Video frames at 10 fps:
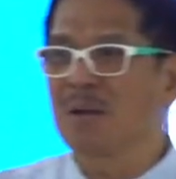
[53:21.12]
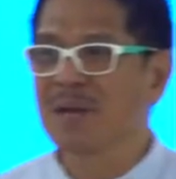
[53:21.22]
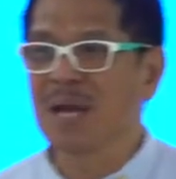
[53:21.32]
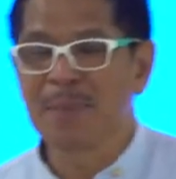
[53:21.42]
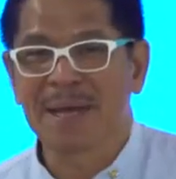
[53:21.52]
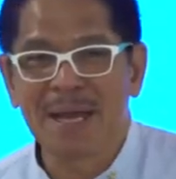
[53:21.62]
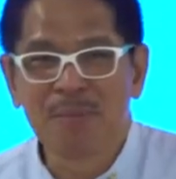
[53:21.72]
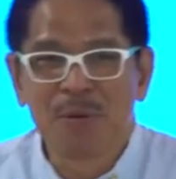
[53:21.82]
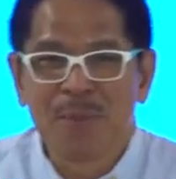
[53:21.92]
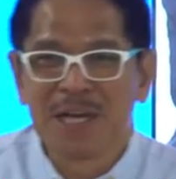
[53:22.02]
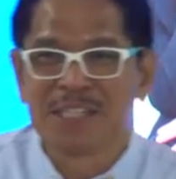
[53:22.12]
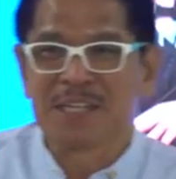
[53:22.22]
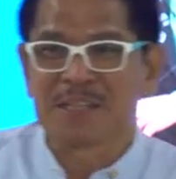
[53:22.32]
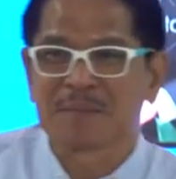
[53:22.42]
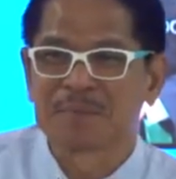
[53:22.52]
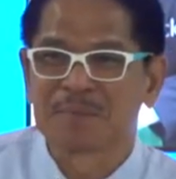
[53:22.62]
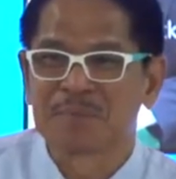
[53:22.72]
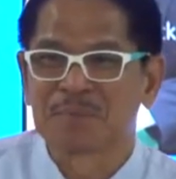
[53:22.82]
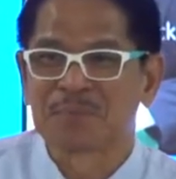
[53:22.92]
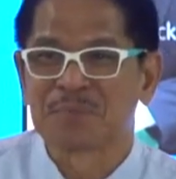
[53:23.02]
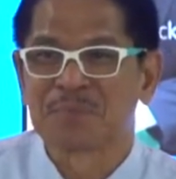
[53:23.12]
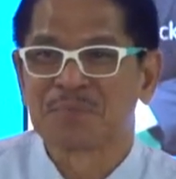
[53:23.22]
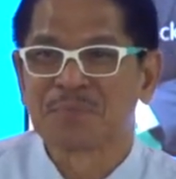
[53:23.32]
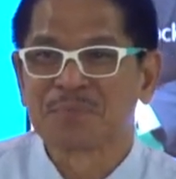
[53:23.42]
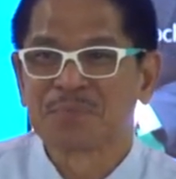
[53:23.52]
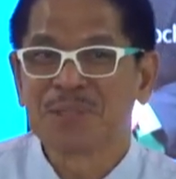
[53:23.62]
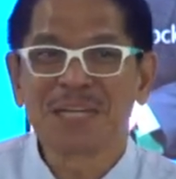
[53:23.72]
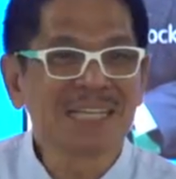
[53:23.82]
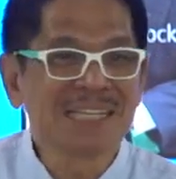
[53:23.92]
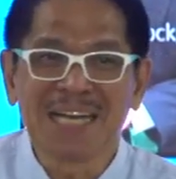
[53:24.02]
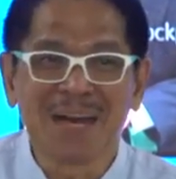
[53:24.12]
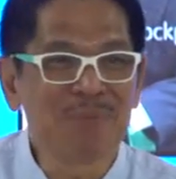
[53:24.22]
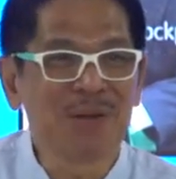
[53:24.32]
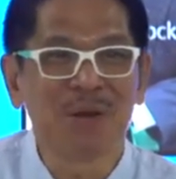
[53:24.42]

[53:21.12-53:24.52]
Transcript: become a diamond manager. It doesn't happen